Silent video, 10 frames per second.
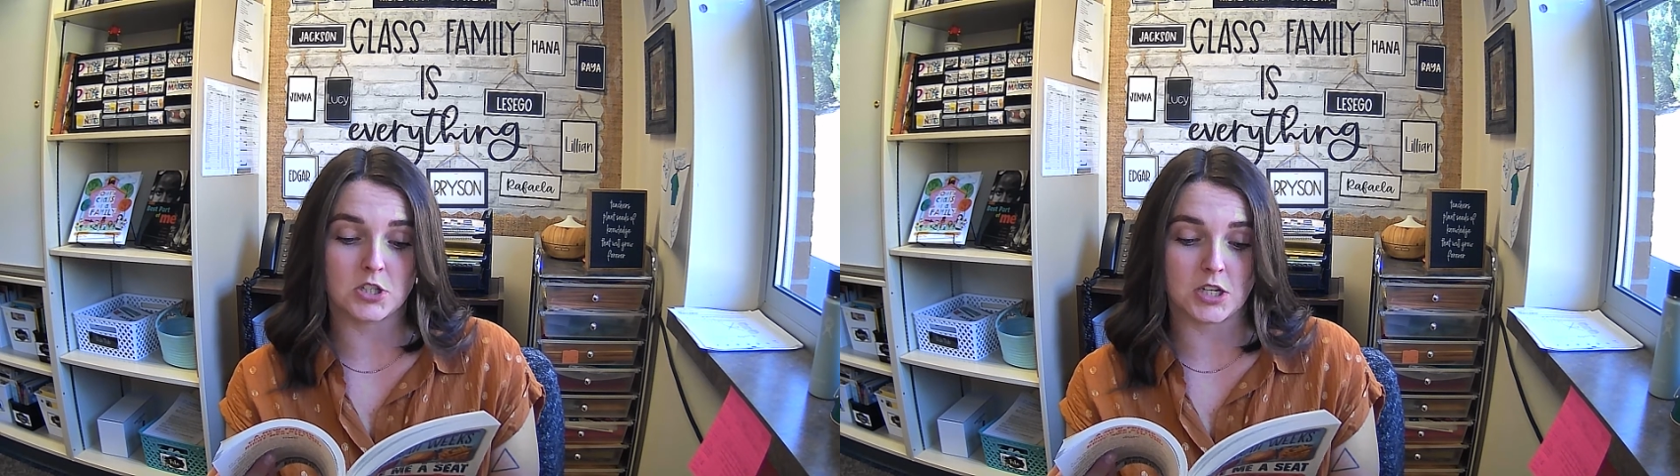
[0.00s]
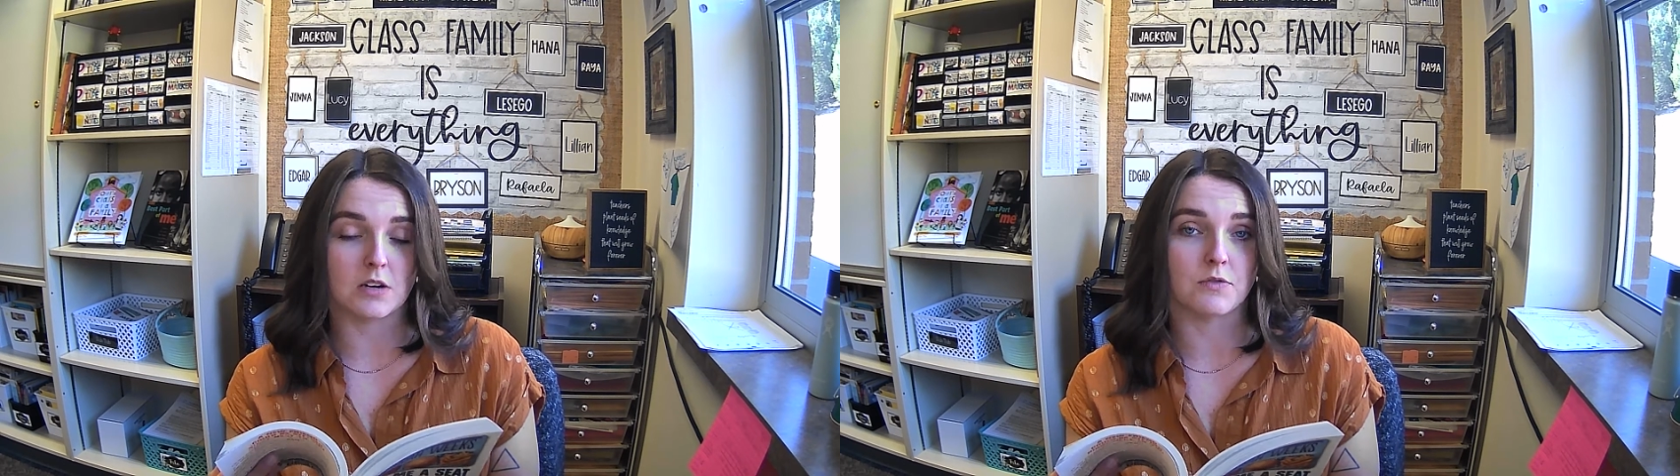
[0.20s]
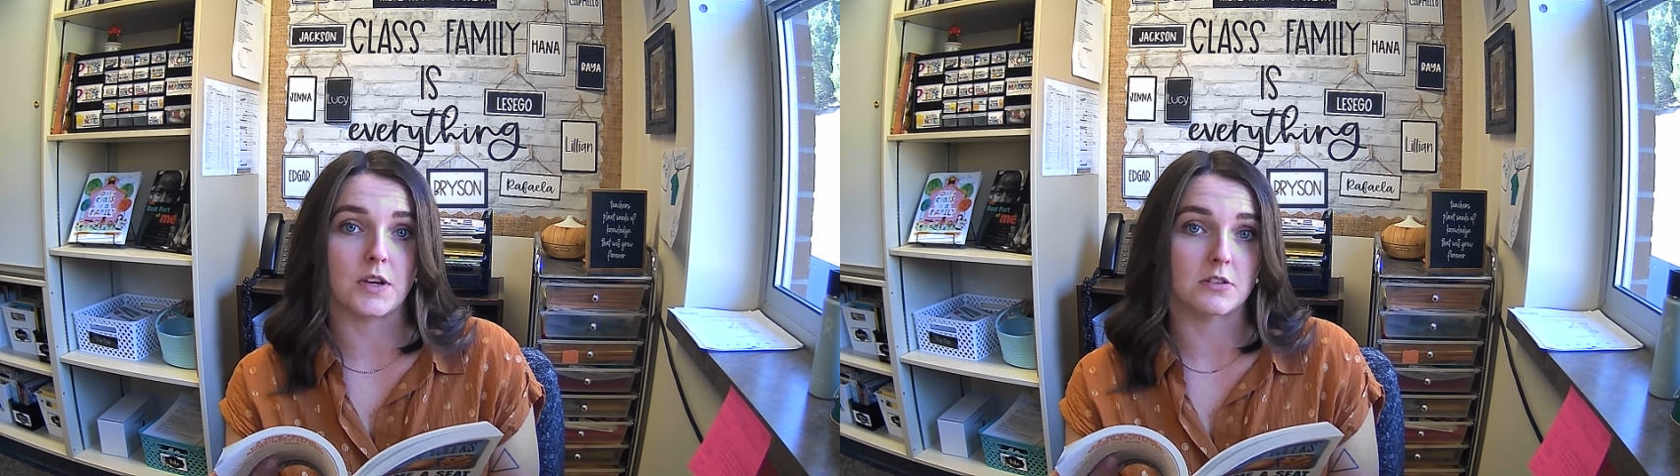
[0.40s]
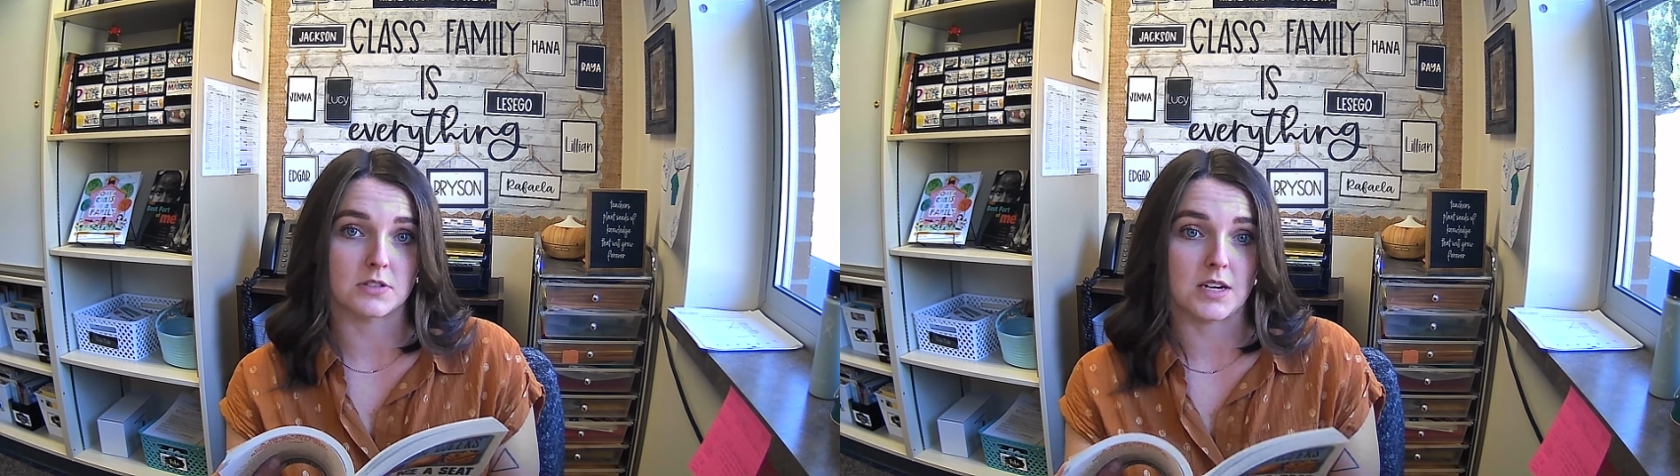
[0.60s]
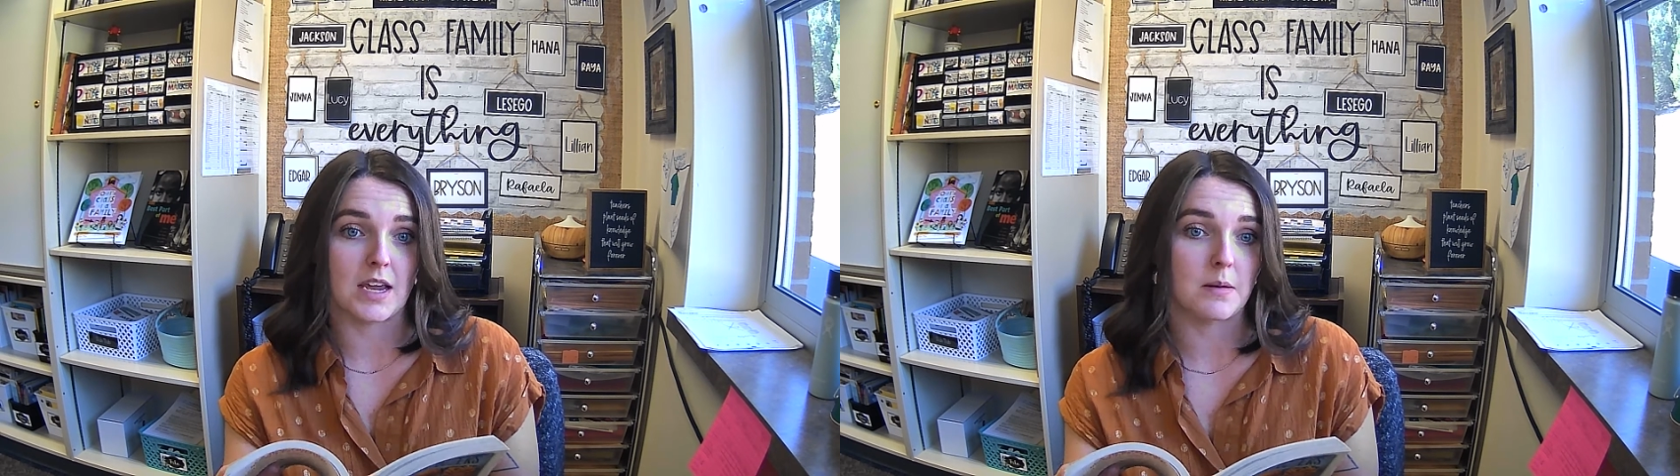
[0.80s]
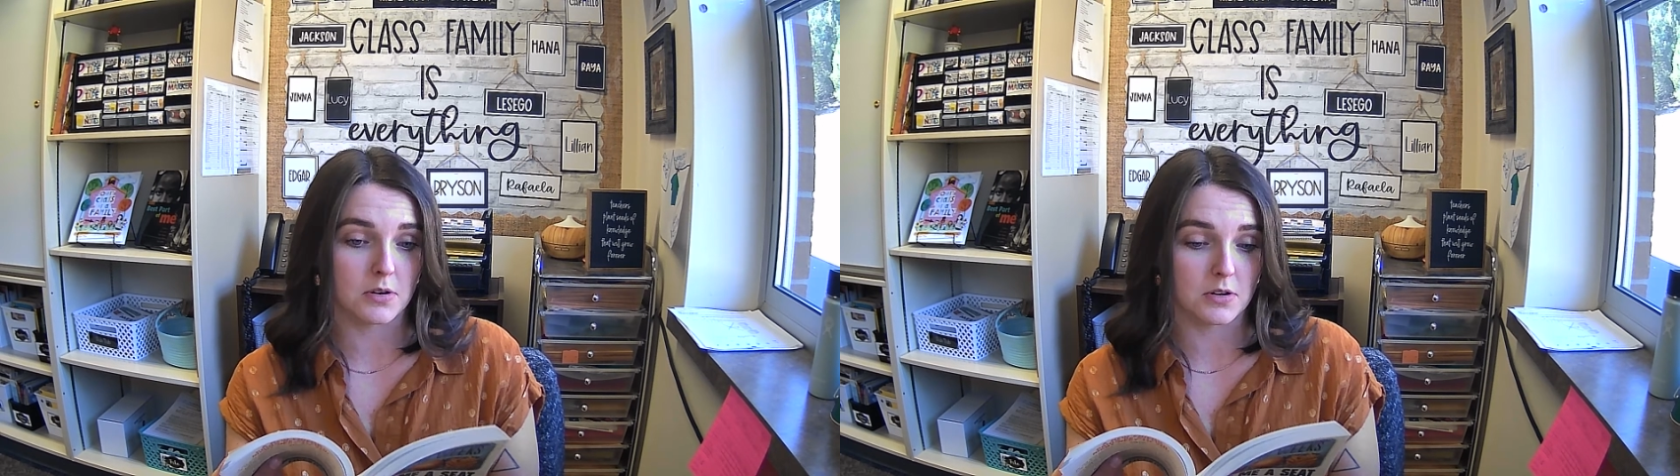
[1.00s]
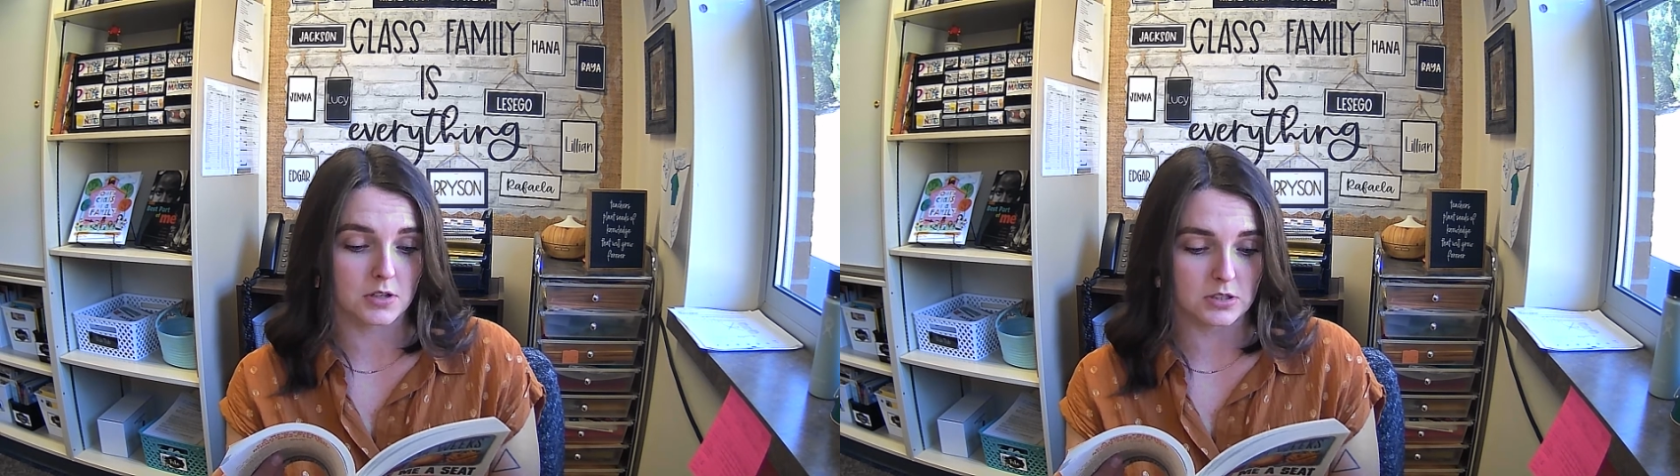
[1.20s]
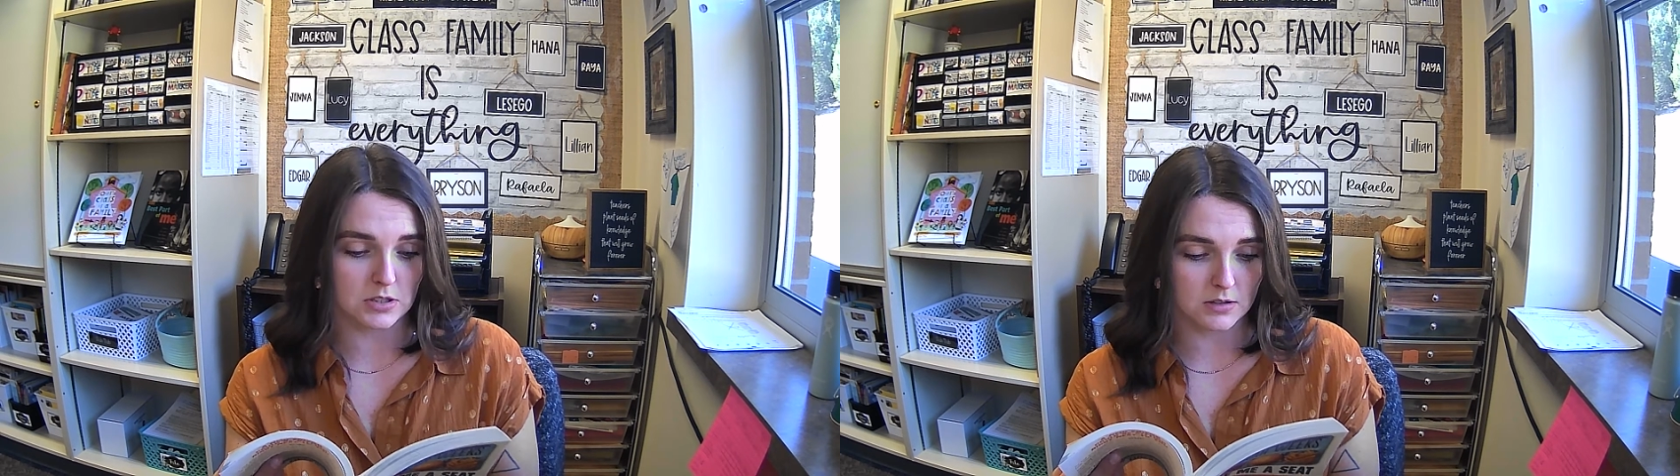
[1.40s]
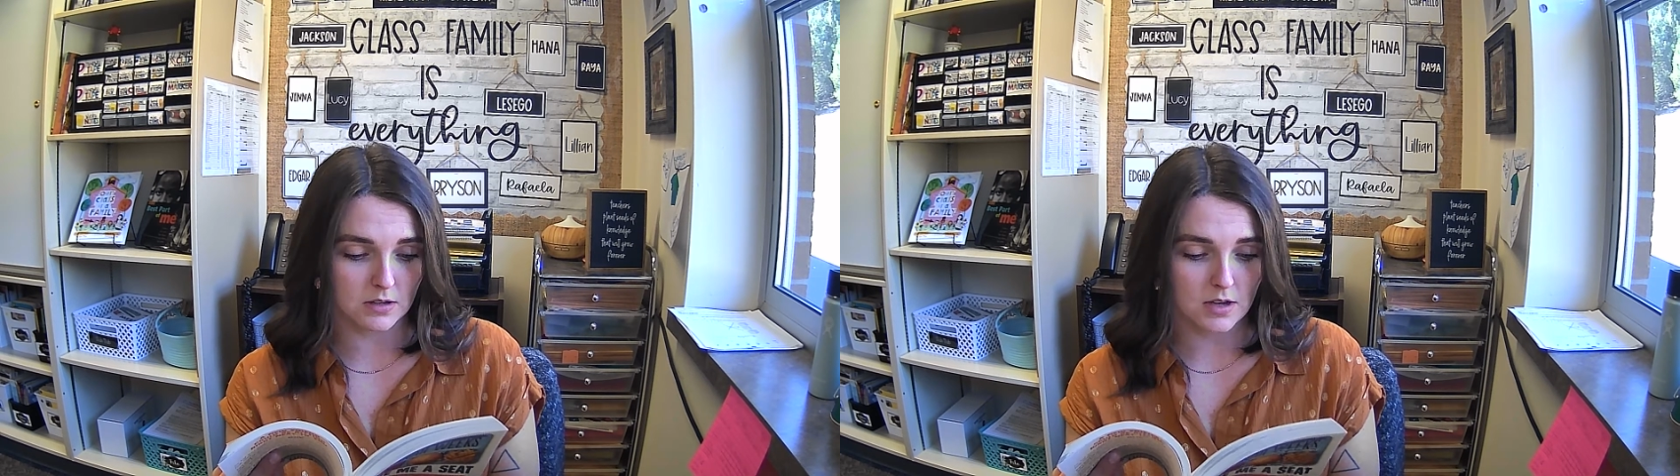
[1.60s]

chicken fingers and hamburgers.